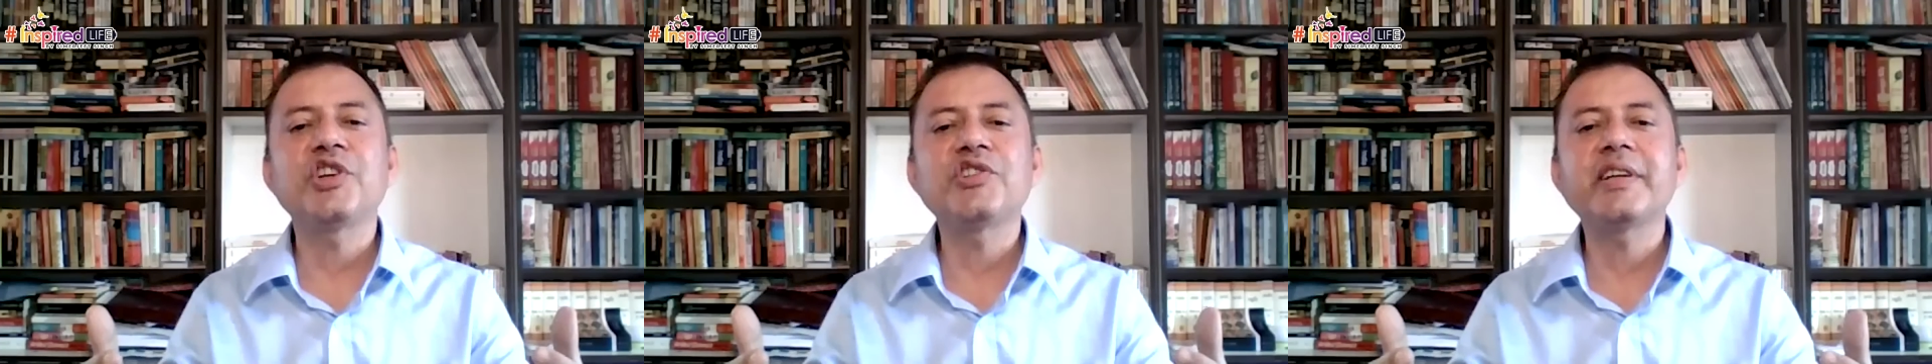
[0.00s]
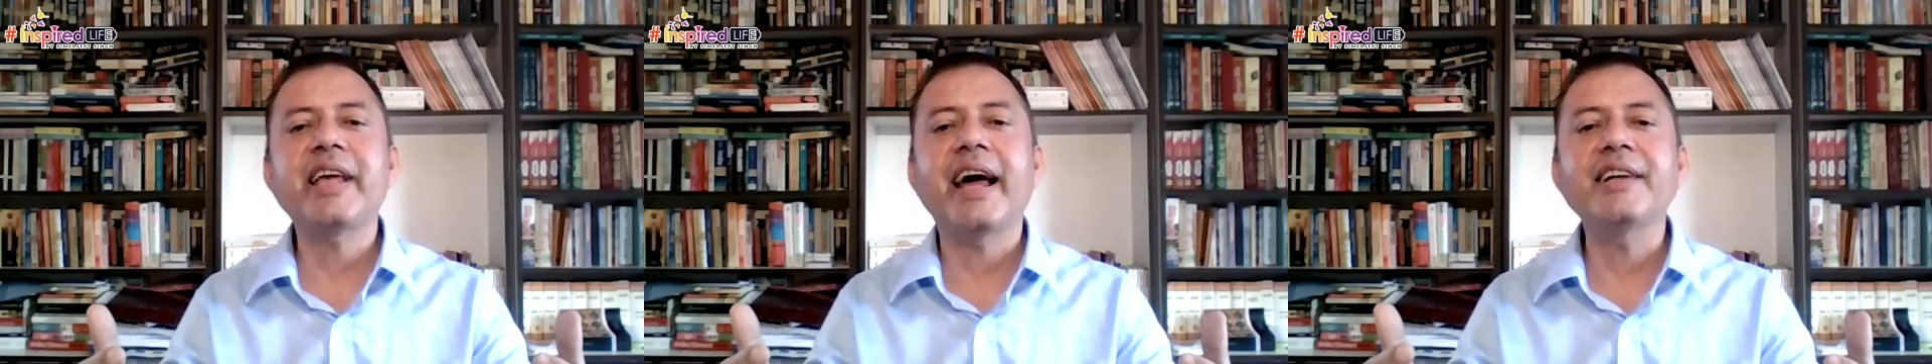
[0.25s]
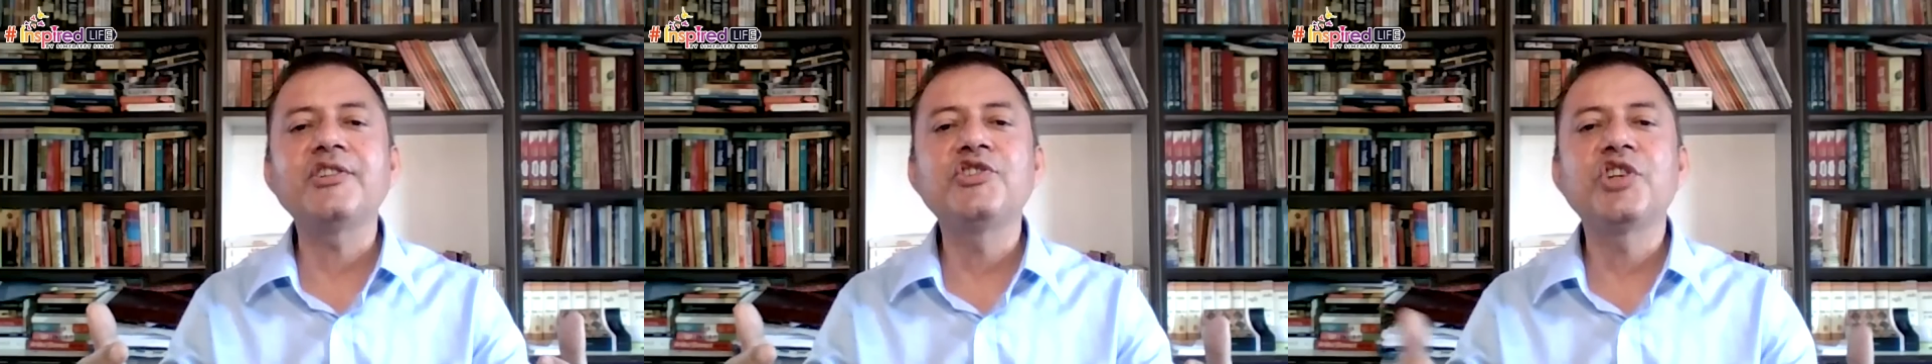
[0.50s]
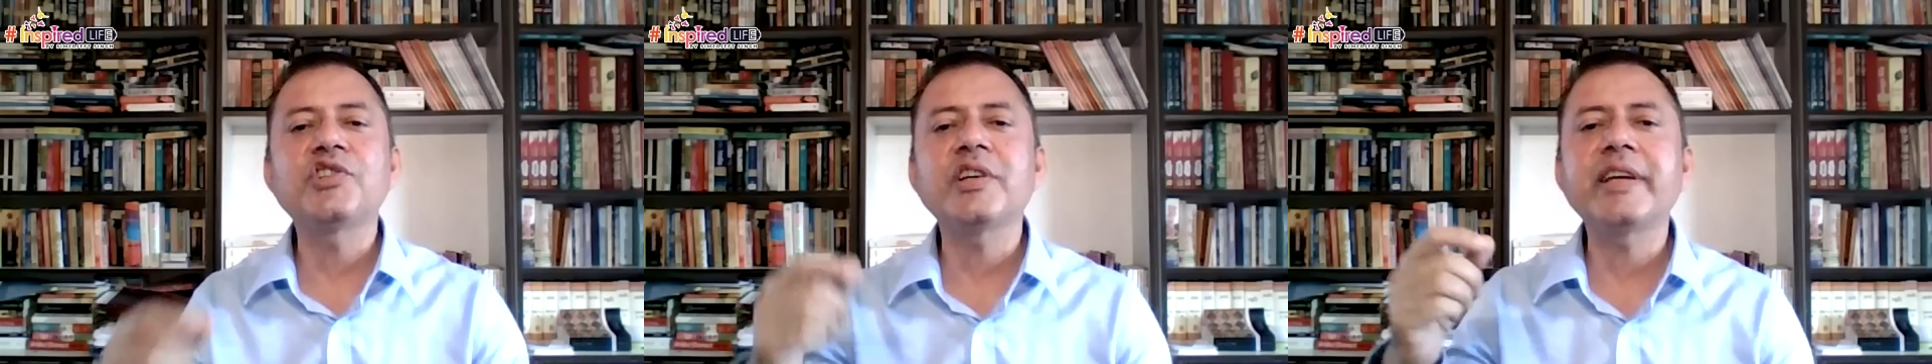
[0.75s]

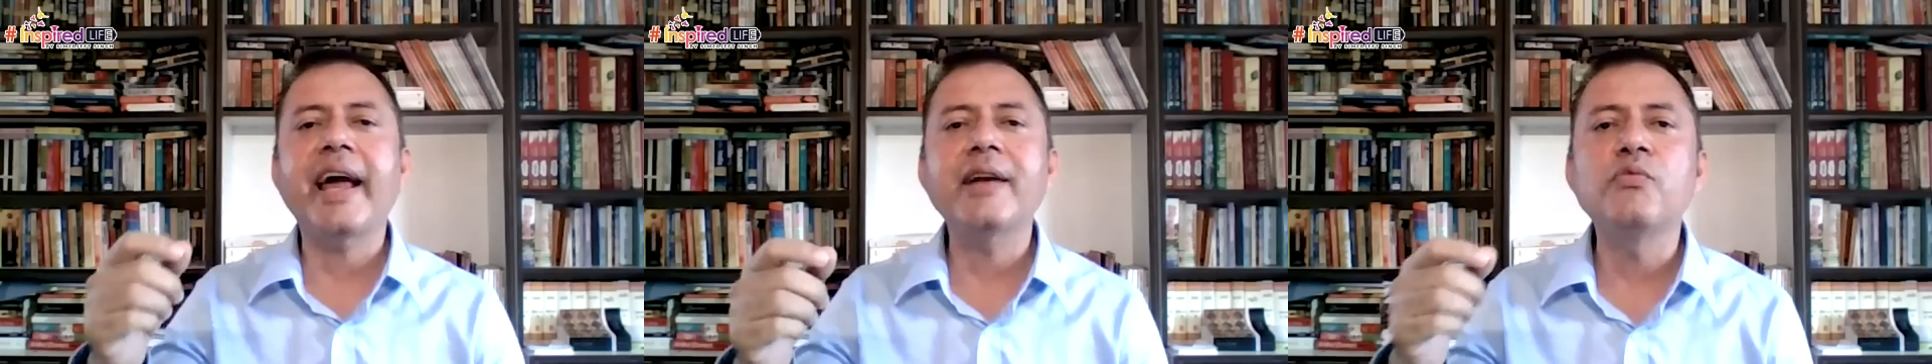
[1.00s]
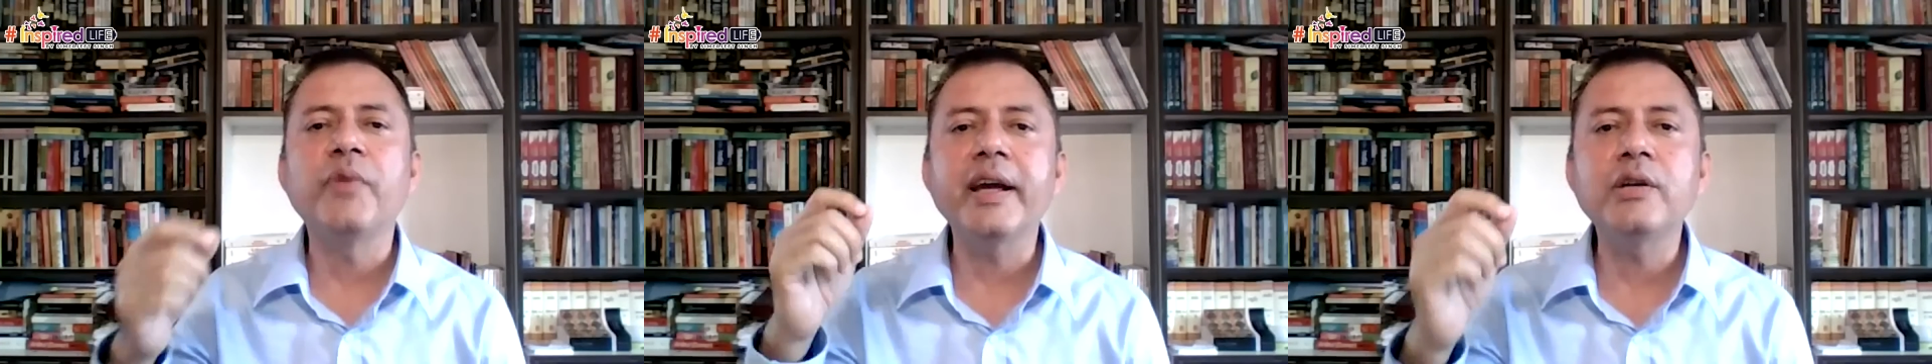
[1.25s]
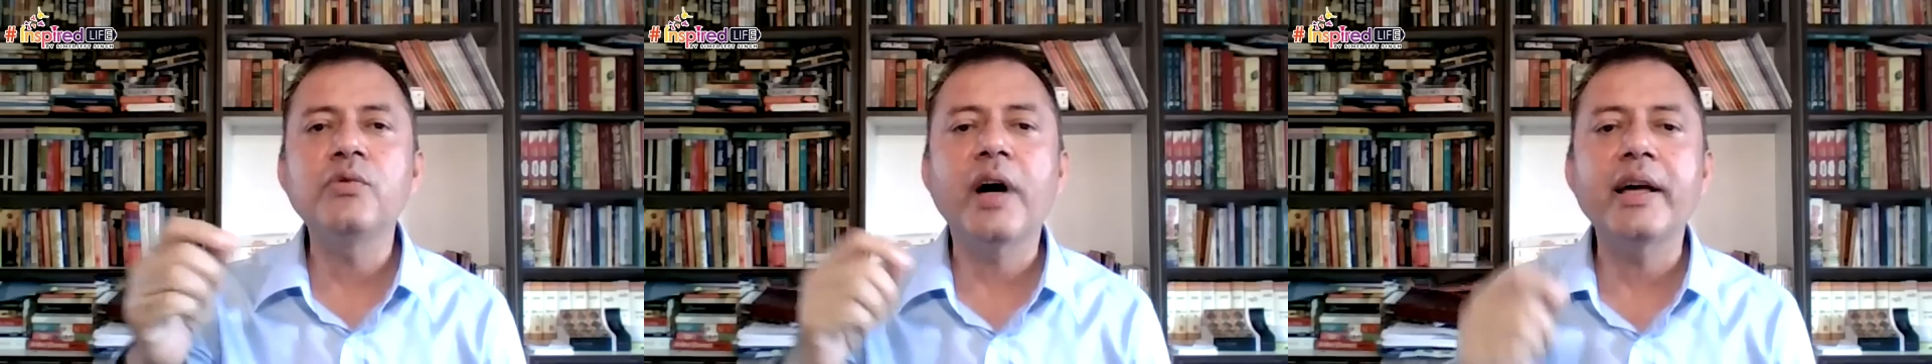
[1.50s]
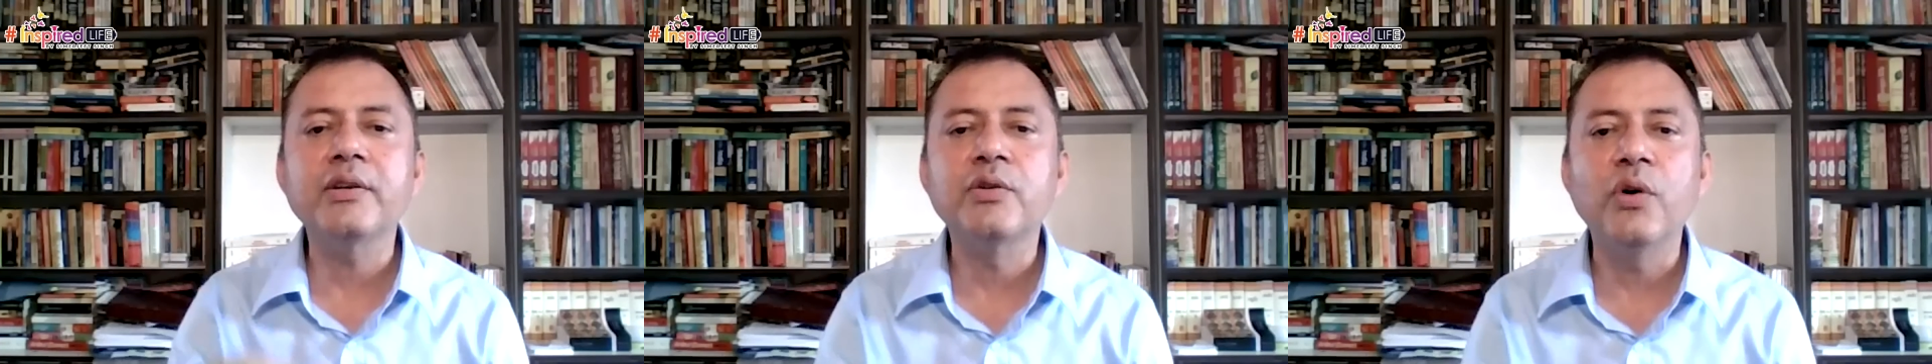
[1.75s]
Cheshire Cat, where do
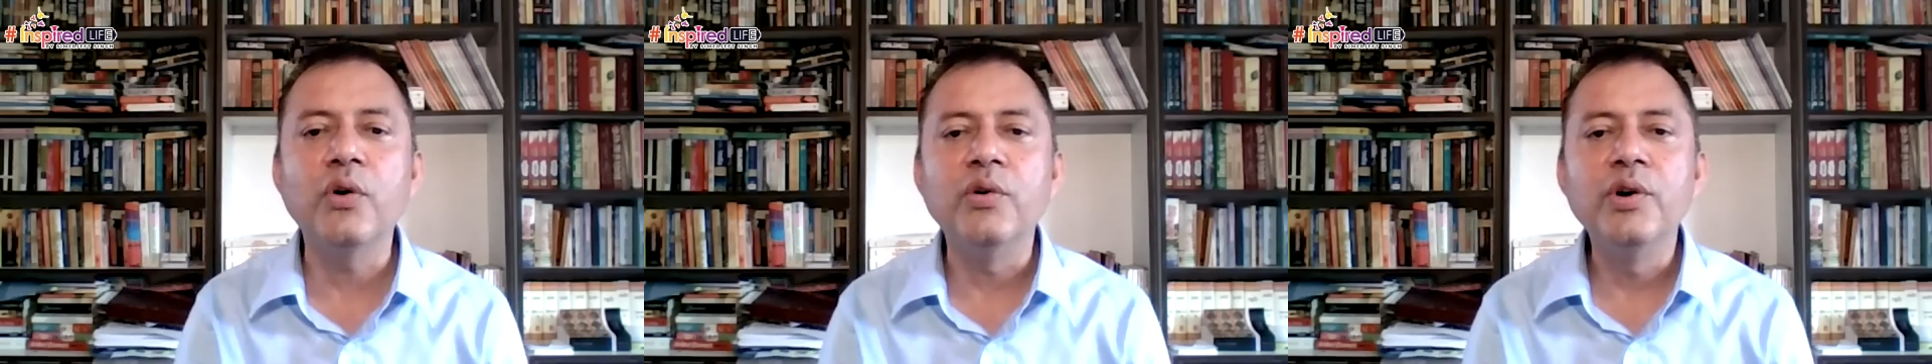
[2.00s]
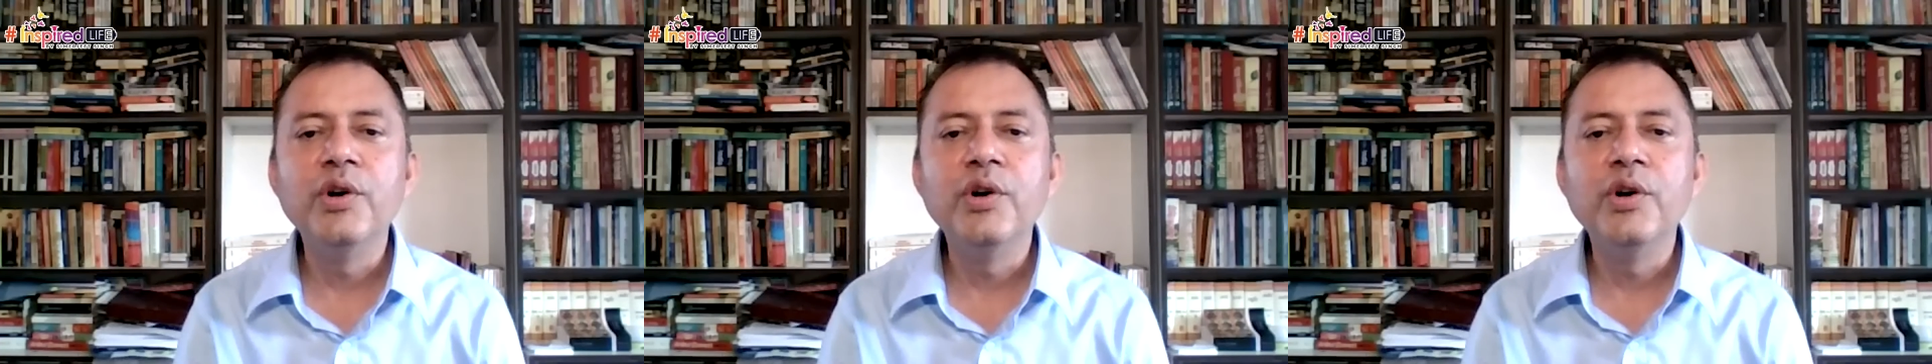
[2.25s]
I go?